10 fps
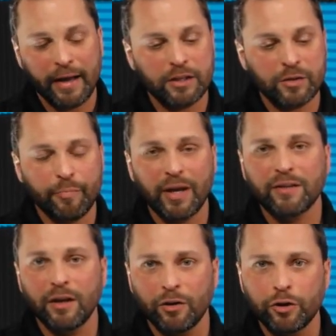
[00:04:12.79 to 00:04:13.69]
And it's a big
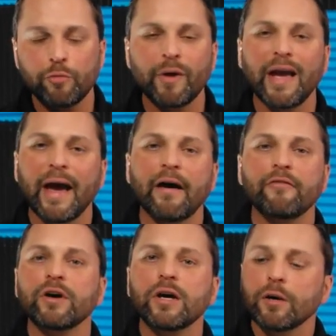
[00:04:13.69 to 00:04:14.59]
deal. And you may
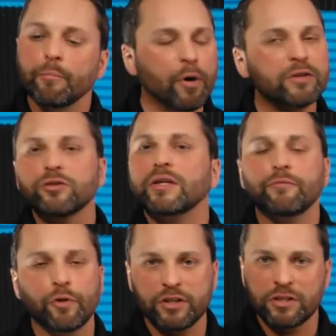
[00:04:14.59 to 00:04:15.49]
have monthly
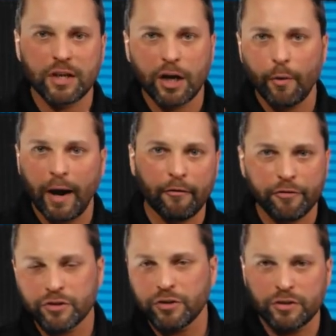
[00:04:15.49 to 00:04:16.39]
invoices that go out
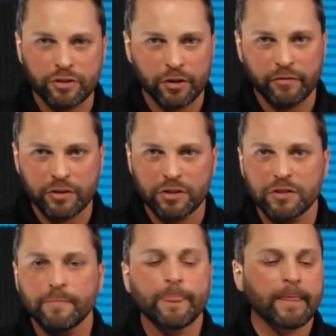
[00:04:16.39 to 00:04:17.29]
for certain services.